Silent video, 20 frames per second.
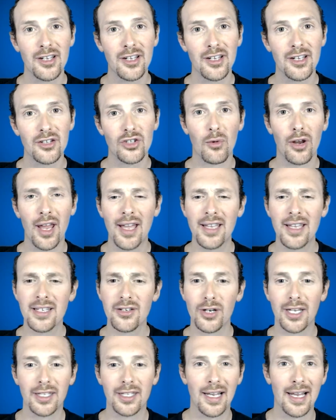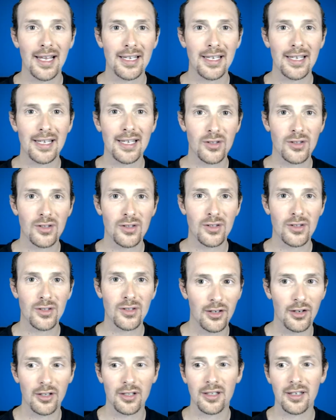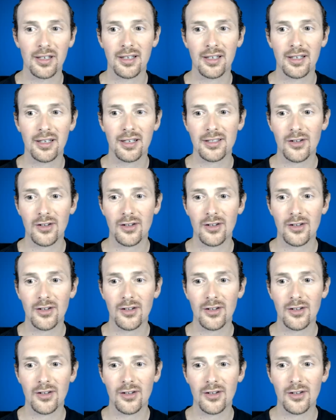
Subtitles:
So I'm going to ask Riikka the last question.